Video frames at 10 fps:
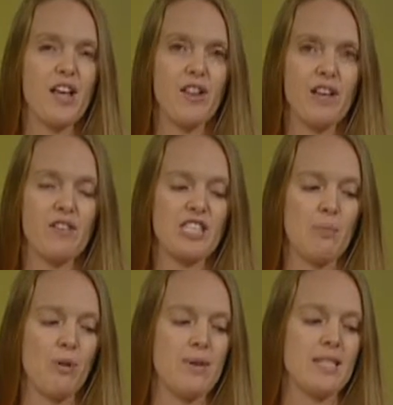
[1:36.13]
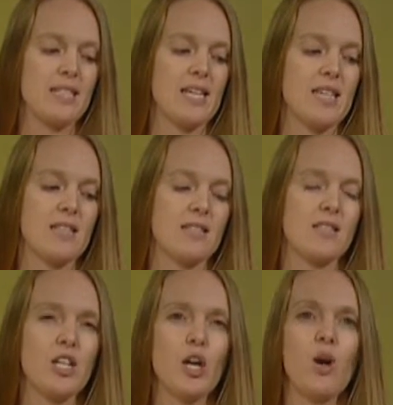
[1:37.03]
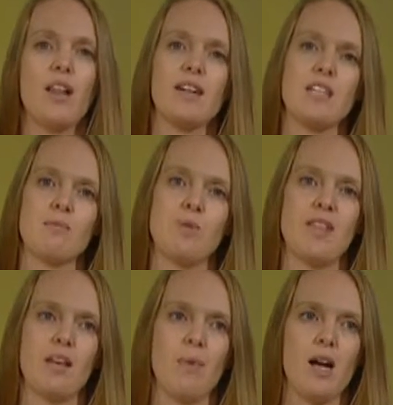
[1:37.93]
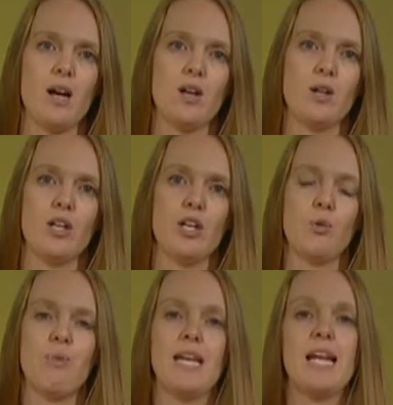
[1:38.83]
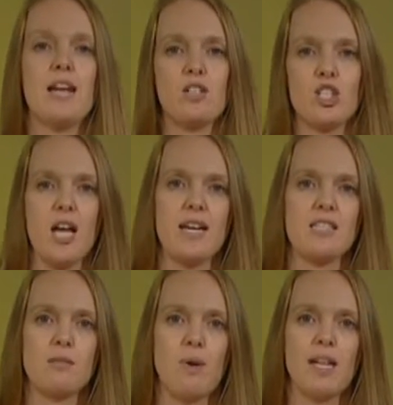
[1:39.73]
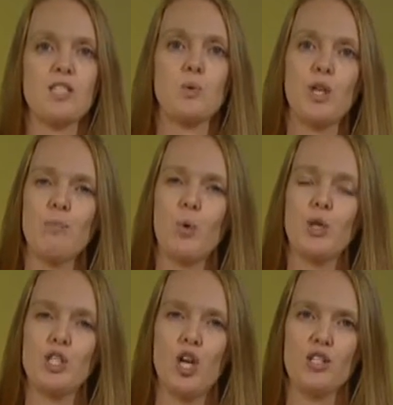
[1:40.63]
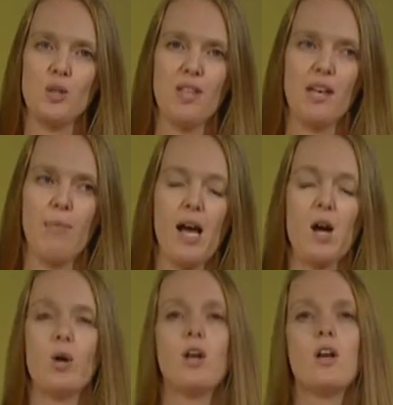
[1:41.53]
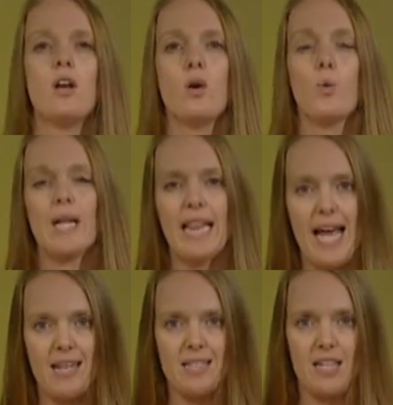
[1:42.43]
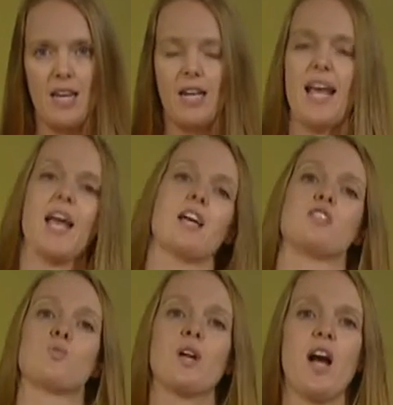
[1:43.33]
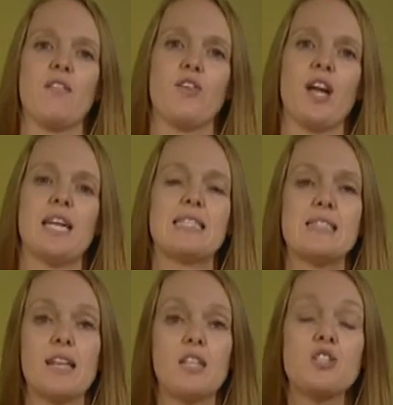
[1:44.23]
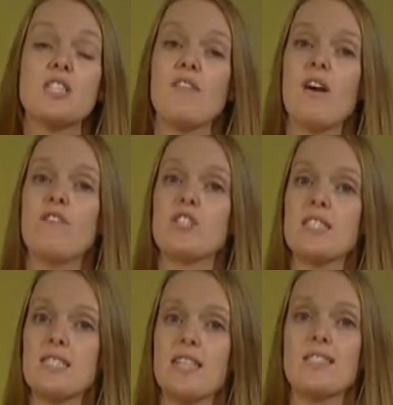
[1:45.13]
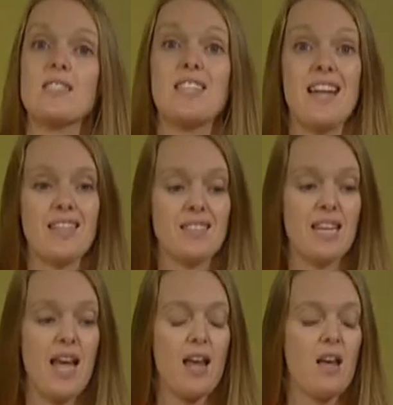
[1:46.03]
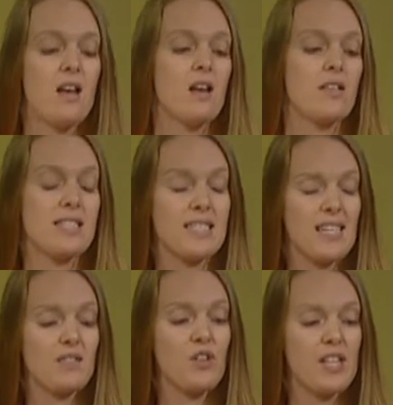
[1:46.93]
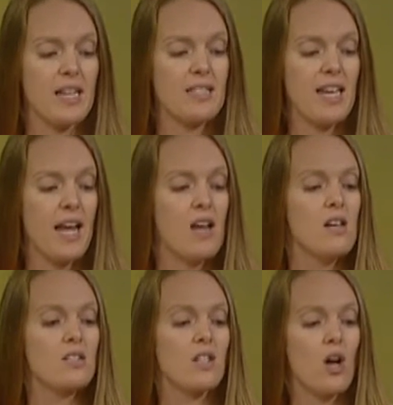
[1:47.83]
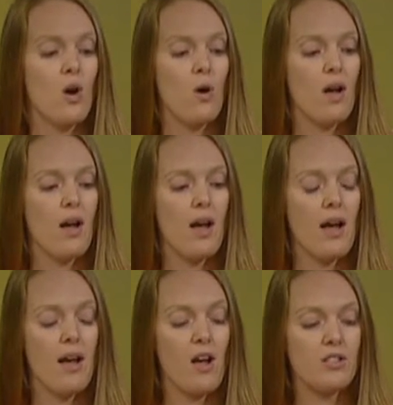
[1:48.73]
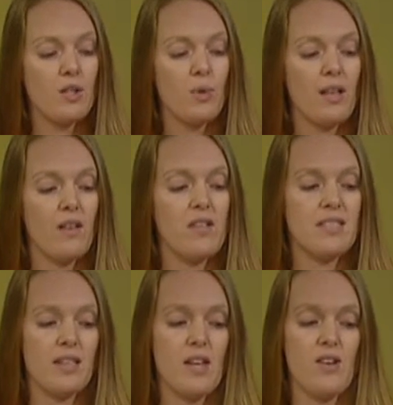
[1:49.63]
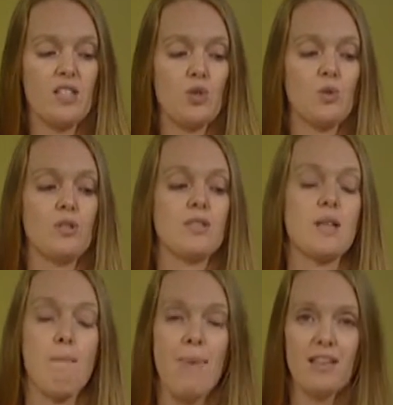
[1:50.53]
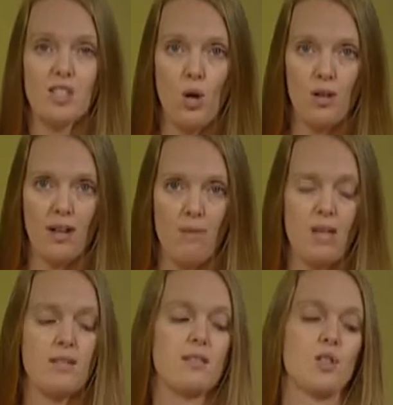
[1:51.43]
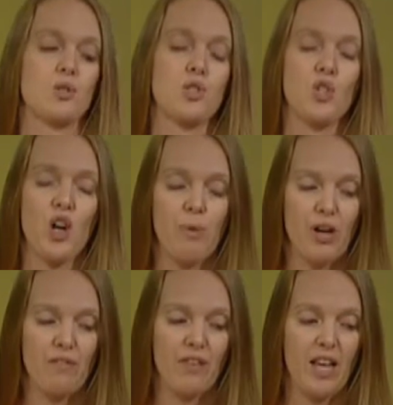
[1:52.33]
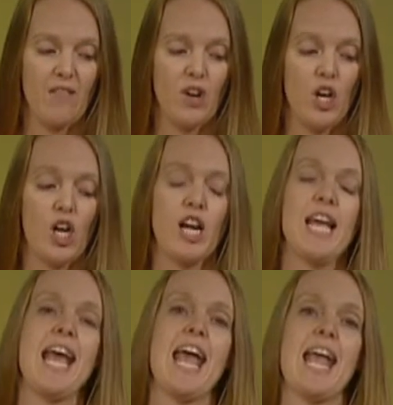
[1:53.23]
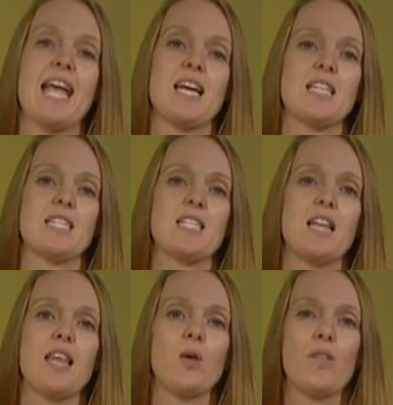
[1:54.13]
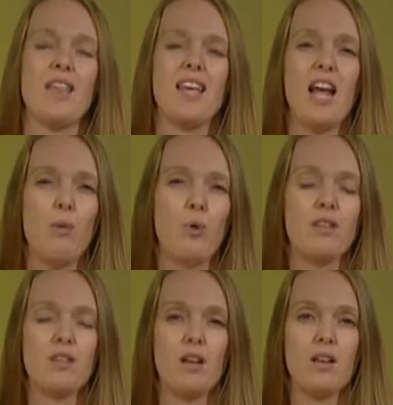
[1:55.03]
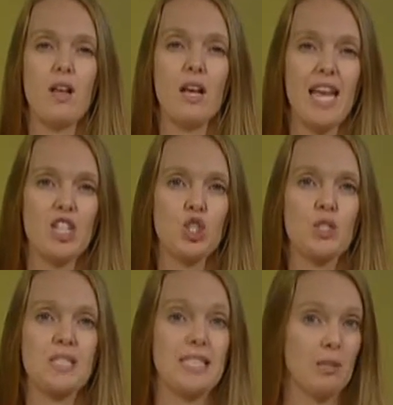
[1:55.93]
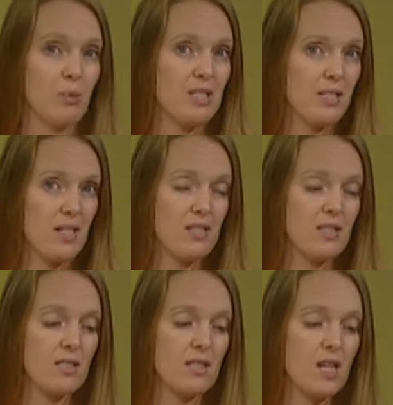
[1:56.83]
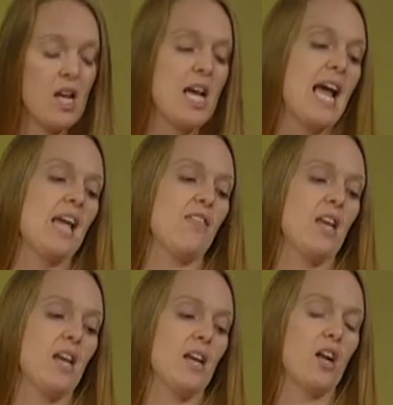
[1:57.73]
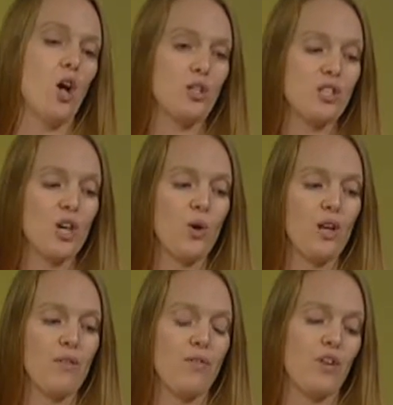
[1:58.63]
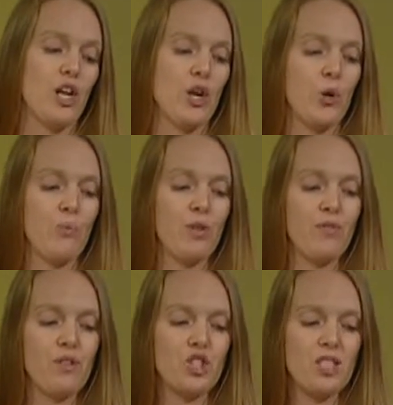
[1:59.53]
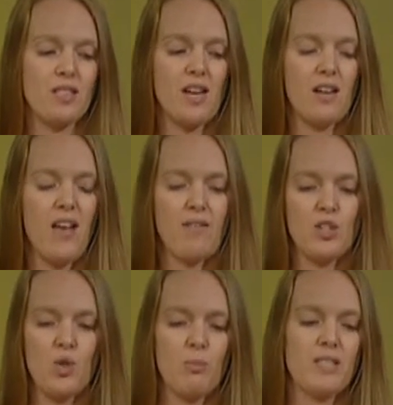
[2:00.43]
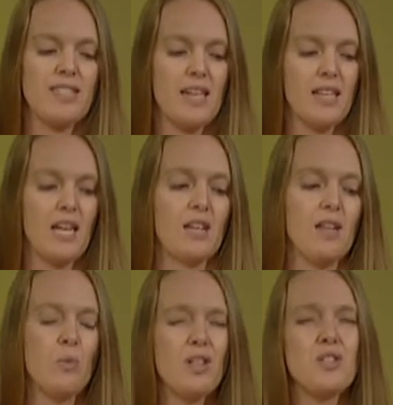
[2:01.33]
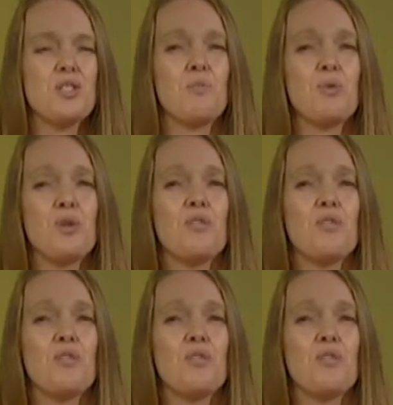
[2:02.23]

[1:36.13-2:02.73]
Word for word: I like for supplements is, you know, a lot of times we think about, you know, being energized, but it's really important to also think about relaxing and recovering and setting yourself up for success the next day, success for the next day. So I also really love these Sundown Naturals melatonin gummies. They're strawberry flavored and they, they can help with occasional sleeplessness and then also if, you know, if you're just kind of having trouble settling, they really just improve